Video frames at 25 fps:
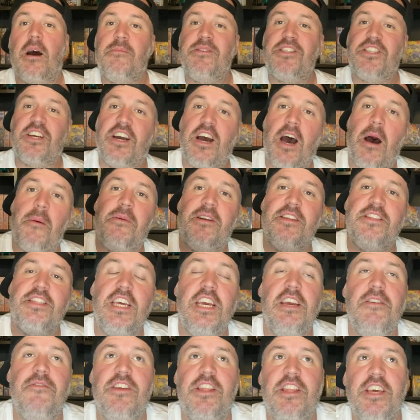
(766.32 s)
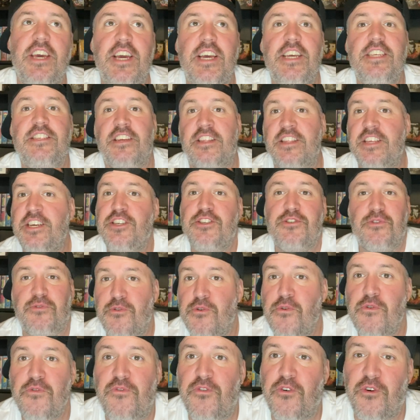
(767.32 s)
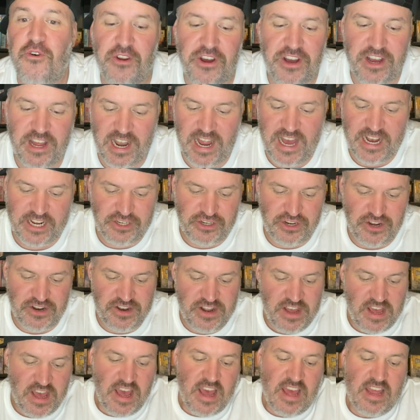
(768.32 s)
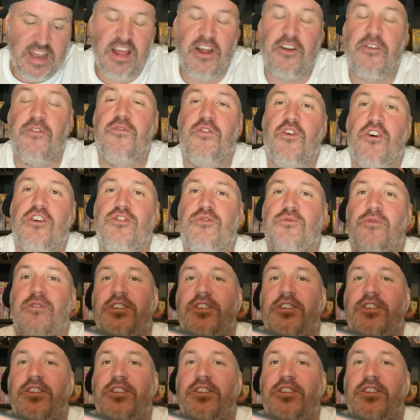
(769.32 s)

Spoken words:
is a couple of DVDs, and these are all for the collection. Now the first one